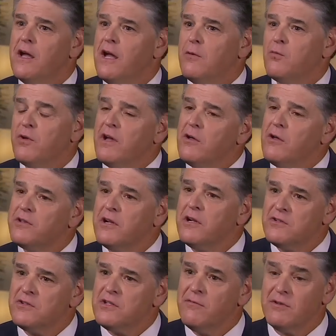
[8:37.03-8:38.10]
And with a
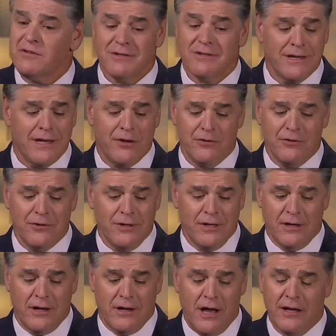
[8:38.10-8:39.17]
healthcare savings account, you can
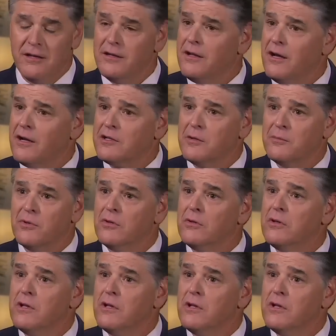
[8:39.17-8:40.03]
get a high deductible,